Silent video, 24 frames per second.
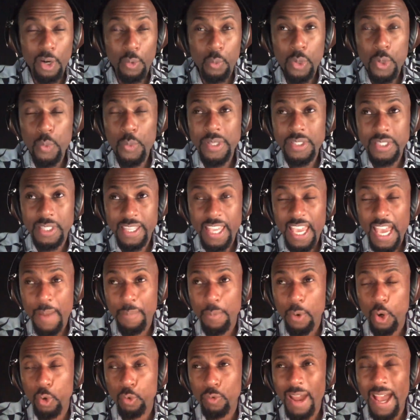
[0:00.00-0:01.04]
We went to
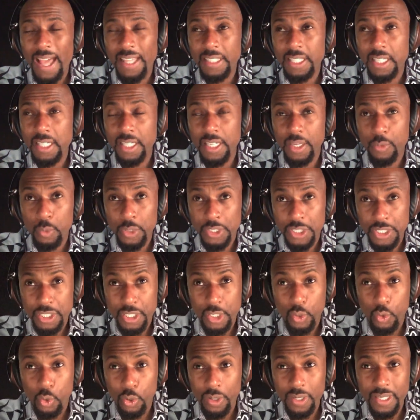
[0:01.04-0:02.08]
Camp O'Reilly, which is
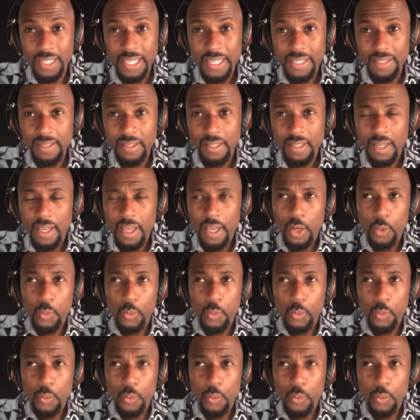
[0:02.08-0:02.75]
in Oregon.